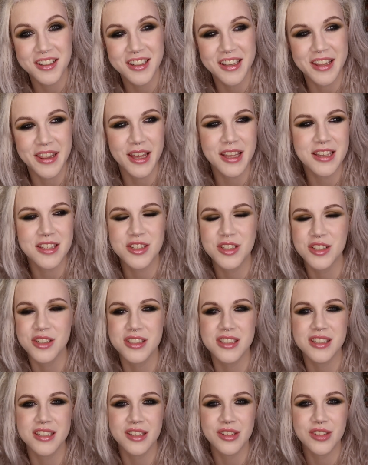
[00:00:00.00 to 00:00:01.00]
And that's
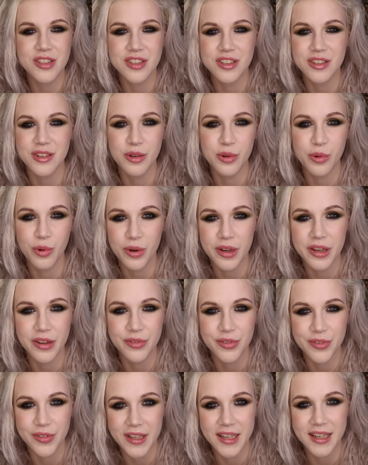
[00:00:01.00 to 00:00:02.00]
just such an
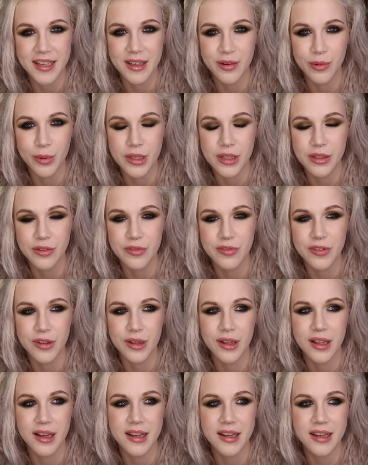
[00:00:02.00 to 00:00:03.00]
annoying feeling when you
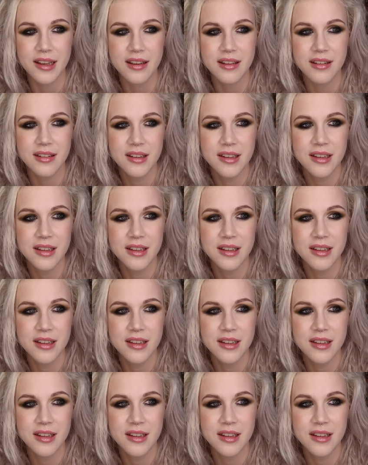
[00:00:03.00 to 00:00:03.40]
feel like